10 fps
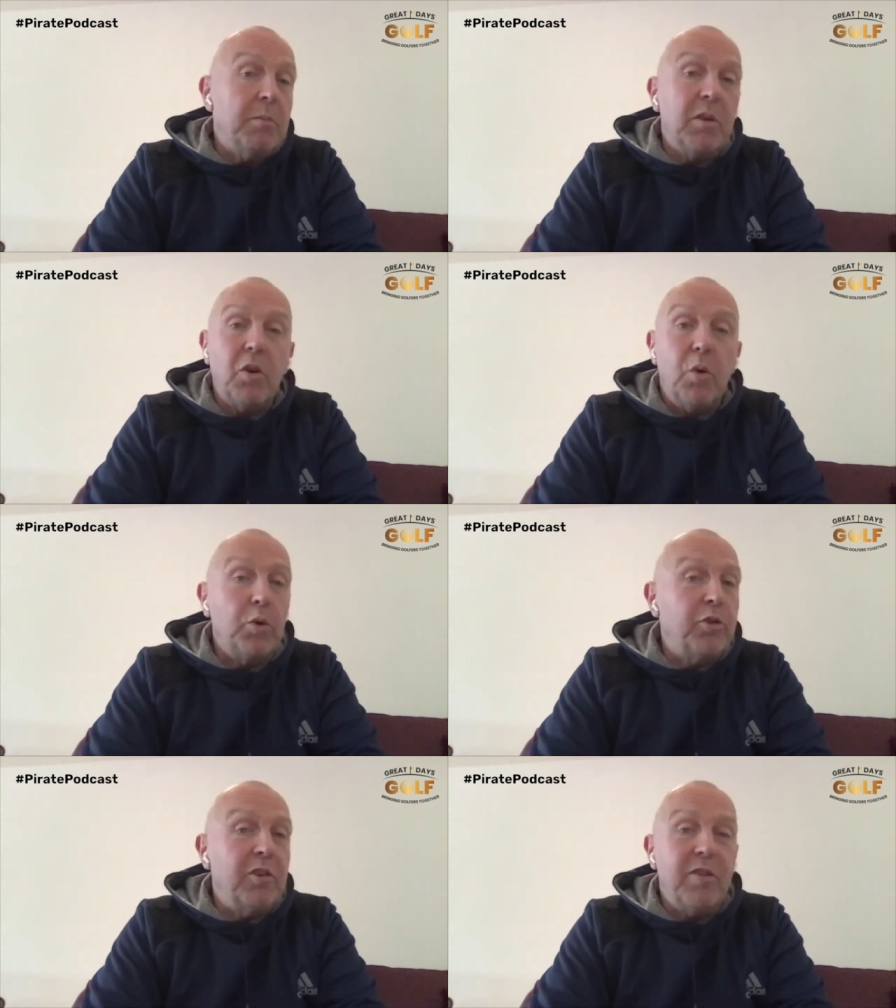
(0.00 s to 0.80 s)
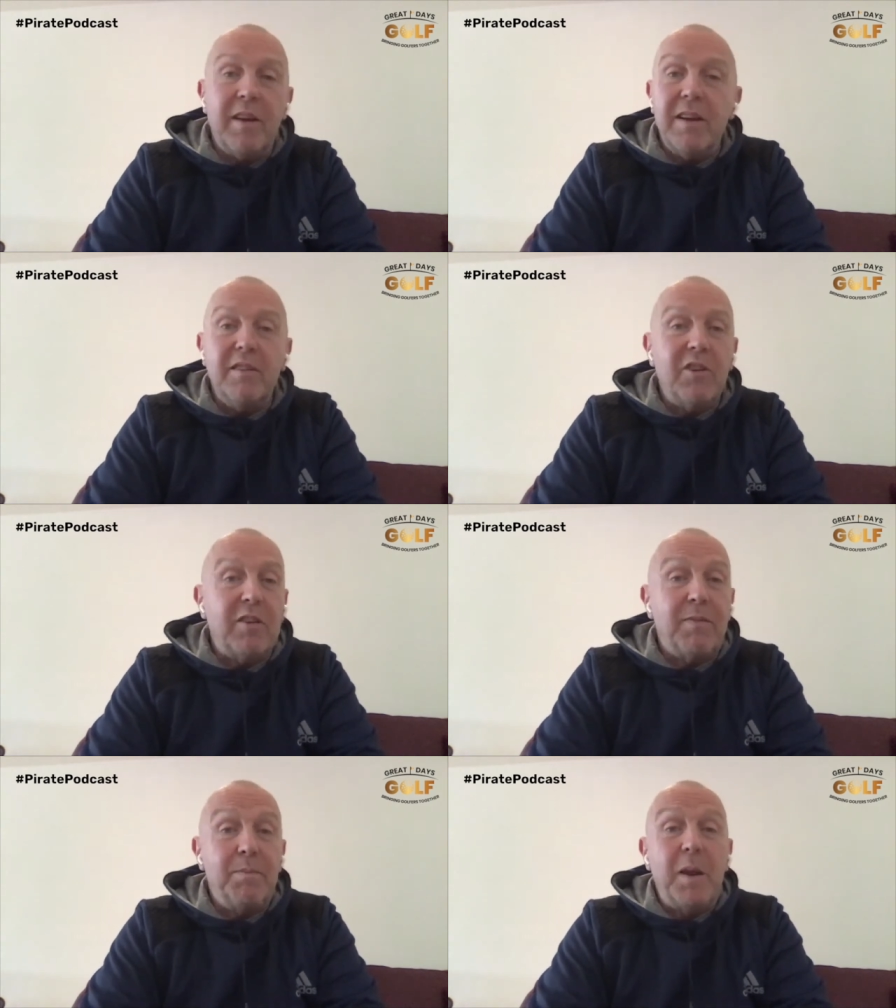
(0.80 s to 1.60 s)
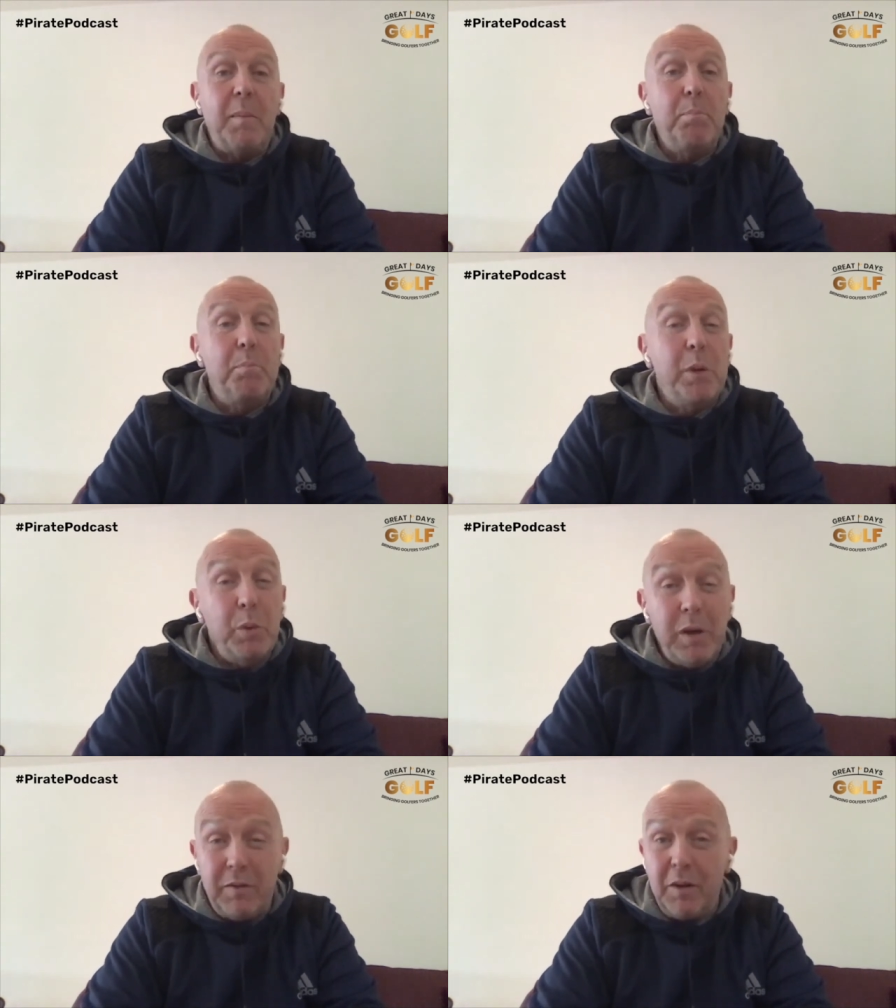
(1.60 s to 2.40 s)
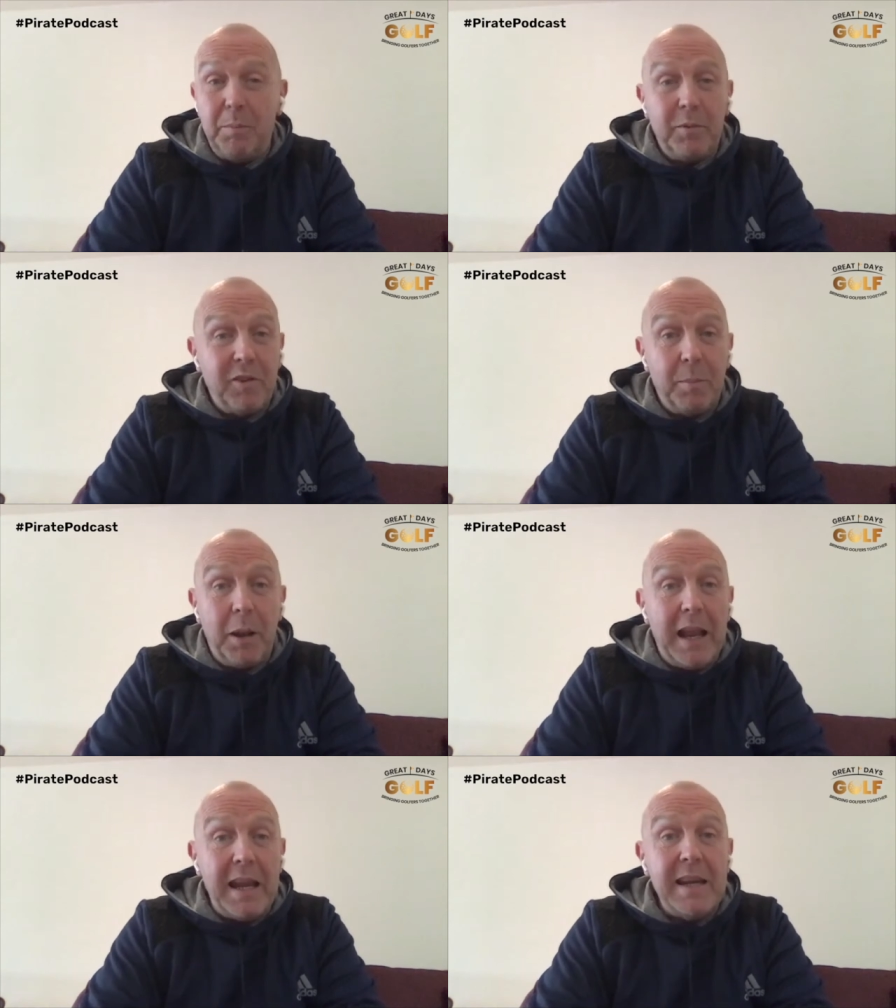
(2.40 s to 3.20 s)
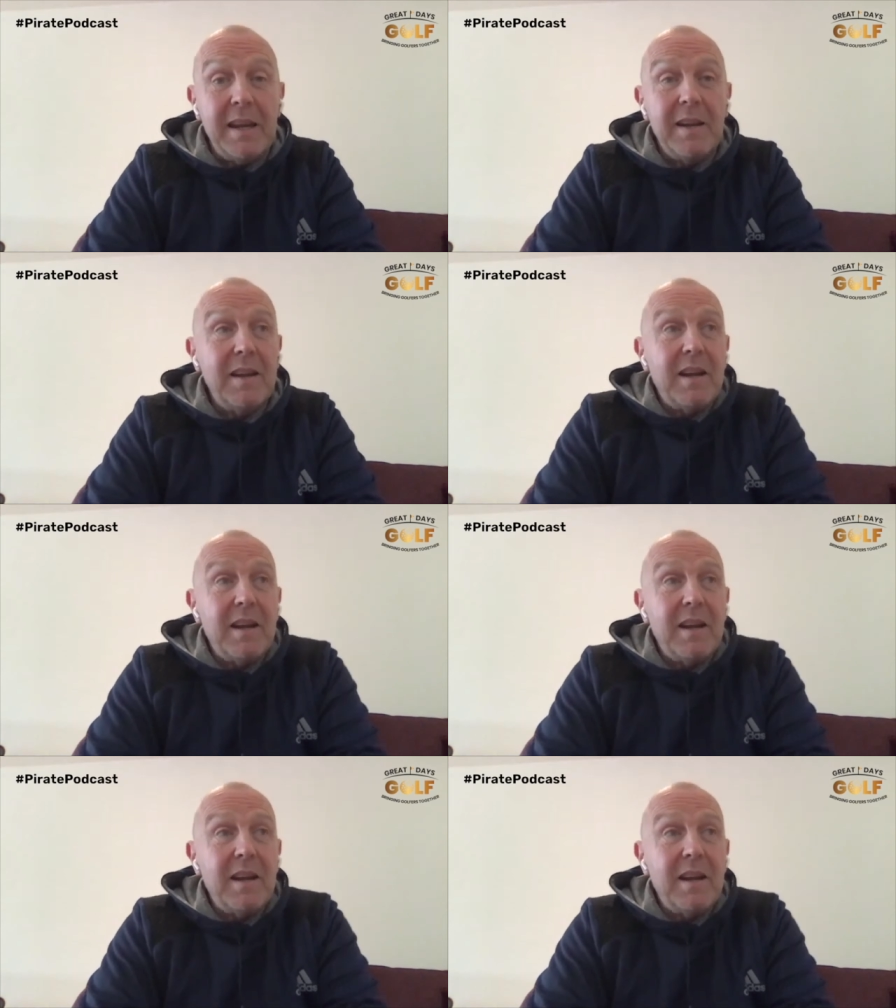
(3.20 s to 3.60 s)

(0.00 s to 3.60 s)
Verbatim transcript: some courses that are just beautiful to play,